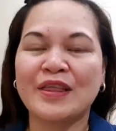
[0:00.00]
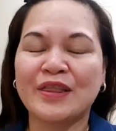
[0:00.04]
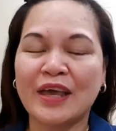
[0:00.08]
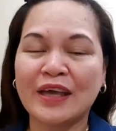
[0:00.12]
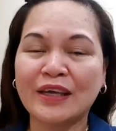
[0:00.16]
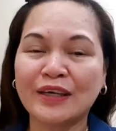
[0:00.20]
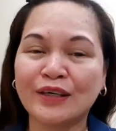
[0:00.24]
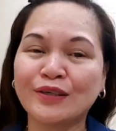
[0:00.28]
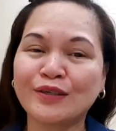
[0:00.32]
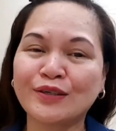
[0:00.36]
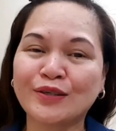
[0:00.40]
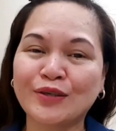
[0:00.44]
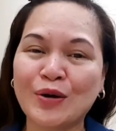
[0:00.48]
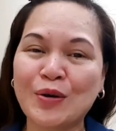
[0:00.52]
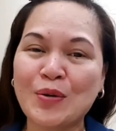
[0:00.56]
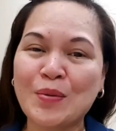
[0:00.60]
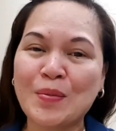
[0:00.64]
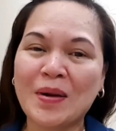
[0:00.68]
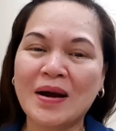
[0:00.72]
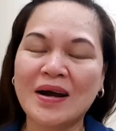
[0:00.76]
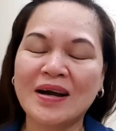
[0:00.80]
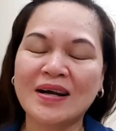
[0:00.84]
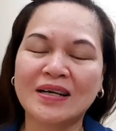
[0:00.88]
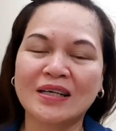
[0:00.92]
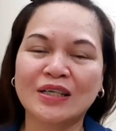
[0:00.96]
Thank you so
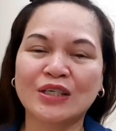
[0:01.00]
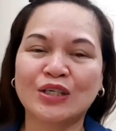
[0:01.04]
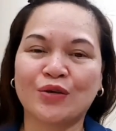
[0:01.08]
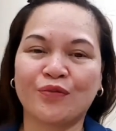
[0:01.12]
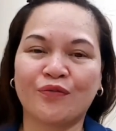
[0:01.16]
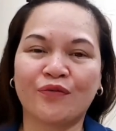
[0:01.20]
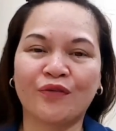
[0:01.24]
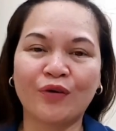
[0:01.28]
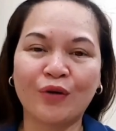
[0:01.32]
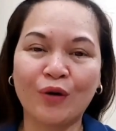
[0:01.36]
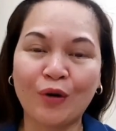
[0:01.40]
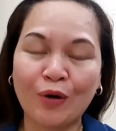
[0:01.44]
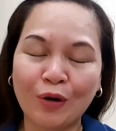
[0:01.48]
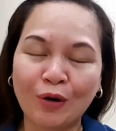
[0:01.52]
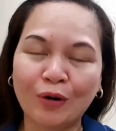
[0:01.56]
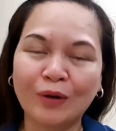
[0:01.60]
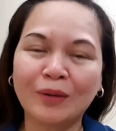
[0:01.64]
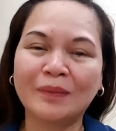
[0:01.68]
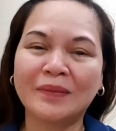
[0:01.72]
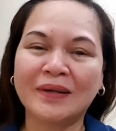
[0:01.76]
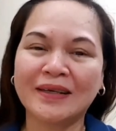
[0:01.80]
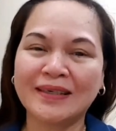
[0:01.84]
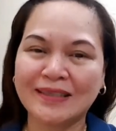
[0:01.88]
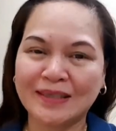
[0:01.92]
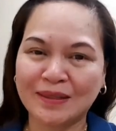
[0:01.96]
much for
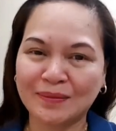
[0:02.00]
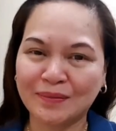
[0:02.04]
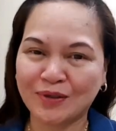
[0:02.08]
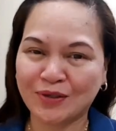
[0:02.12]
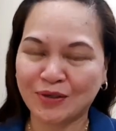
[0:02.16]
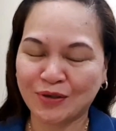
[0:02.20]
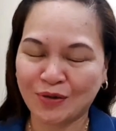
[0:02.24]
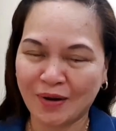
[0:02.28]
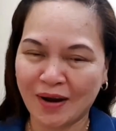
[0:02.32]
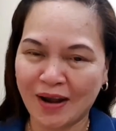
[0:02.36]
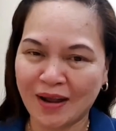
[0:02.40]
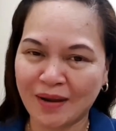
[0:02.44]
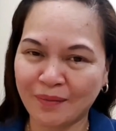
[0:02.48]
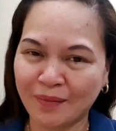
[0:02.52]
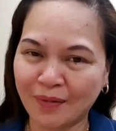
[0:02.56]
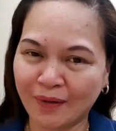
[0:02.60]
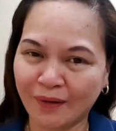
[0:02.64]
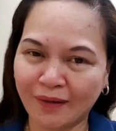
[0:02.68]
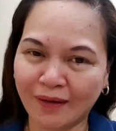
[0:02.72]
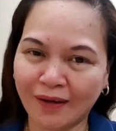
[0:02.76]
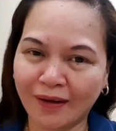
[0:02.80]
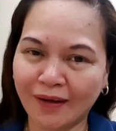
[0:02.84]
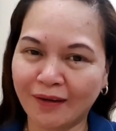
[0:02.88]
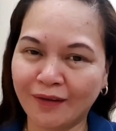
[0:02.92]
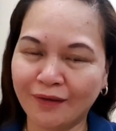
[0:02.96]
all my
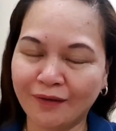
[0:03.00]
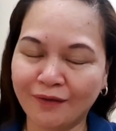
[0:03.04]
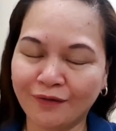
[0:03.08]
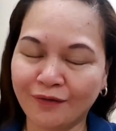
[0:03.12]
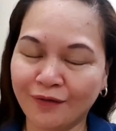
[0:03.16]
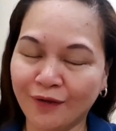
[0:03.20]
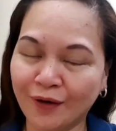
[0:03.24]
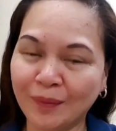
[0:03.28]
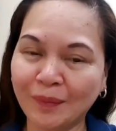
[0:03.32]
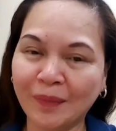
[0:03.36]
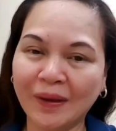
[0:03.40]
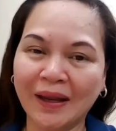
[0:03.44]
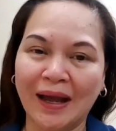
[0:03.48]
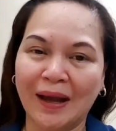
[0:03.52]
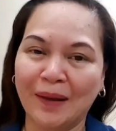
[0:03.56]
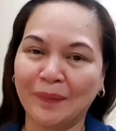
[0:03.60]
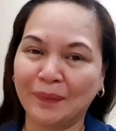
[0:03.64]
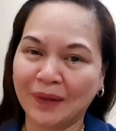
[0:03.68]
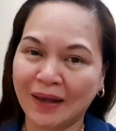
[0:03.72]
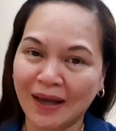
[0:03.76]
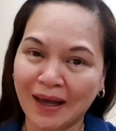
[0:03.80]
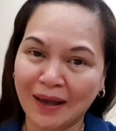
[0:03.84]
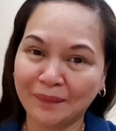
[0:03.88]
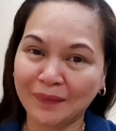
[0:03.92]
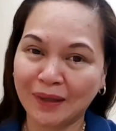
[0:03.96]
subscribers, and for my
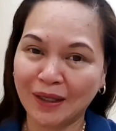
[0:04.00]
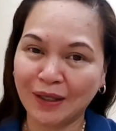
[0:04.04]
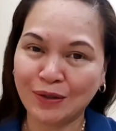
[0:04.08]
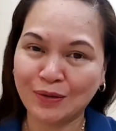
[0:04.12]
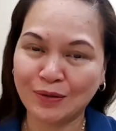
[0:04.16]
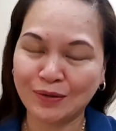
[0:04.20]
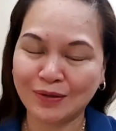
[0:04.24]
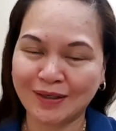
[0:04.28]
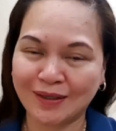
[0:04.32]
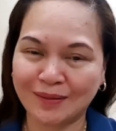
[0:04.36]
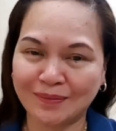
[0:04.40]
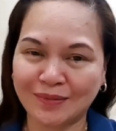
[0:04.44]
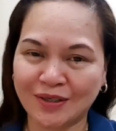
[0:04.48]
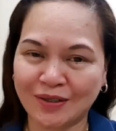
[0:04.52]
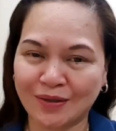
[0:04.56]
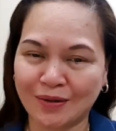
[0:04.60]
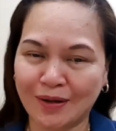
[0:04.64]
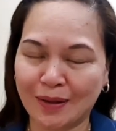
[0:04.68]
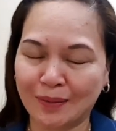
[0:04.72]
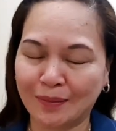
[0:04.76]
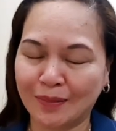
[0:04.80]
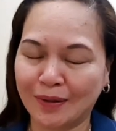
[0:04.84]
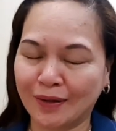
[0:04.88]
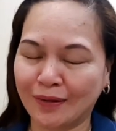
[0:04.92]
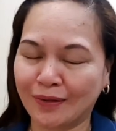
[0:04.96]
upcoming new
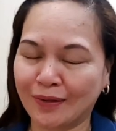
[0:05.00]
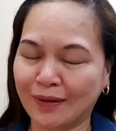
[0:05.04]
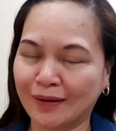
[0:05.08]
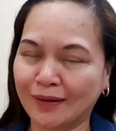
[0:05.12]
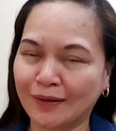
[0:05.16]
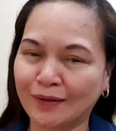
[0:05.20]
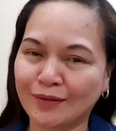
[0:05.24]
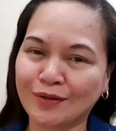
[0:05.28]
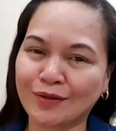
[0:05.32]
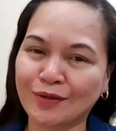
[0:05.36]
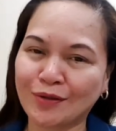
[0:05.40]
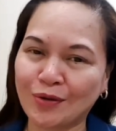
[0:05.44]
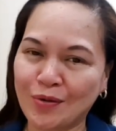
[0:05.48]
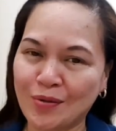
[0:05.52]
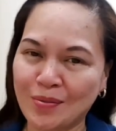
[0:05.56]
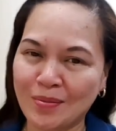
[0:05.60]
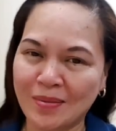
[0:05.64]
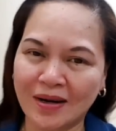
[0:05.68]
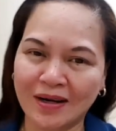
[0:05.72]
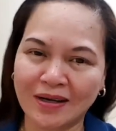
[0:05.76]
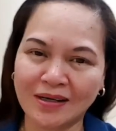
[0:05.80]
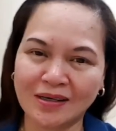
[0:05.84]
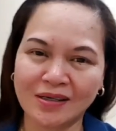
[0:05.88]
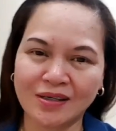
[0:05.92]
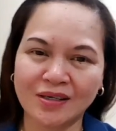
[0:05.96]
subscriber, thank you so
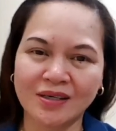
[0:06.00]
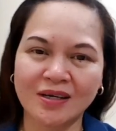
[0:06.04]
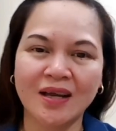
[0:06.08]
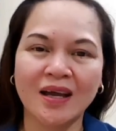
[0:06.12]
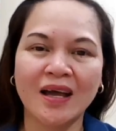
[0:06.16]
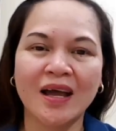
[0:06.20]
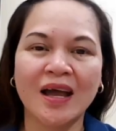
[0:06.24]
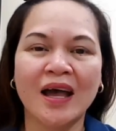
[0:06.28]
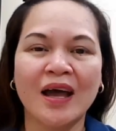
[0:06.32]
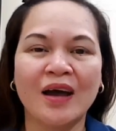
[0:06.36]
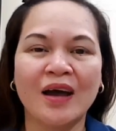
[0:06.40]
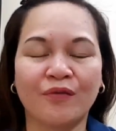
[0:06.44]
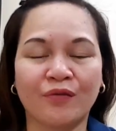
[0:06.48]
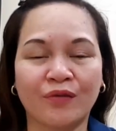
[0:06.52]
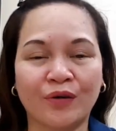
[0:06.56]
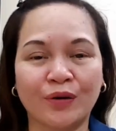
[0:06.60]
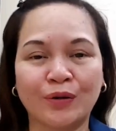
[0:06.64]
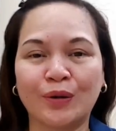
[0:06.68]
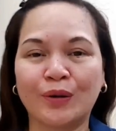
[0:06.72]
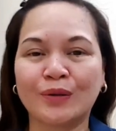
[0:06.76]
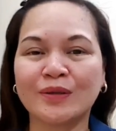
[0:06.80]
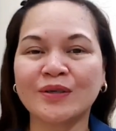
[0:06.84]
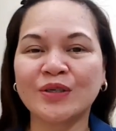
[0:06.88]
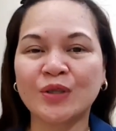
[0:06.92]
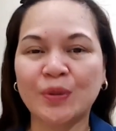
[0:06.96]
much for
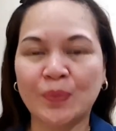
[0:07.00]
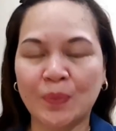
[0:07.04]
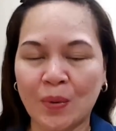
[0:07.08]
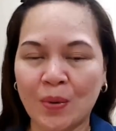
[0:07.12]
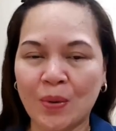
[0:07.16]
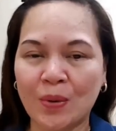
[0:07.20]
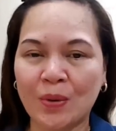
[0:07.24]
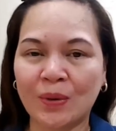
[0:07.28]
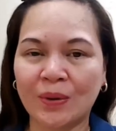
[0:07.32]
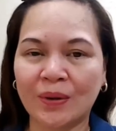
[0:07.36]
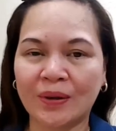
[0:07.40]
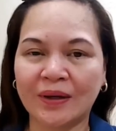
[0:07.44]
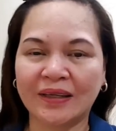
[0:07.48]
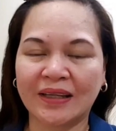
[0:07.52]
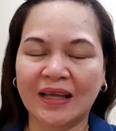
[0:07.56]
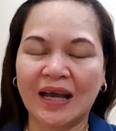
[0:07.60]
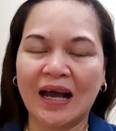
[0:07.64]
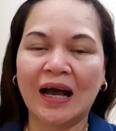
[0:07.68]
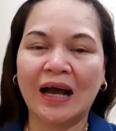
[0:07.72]
your support.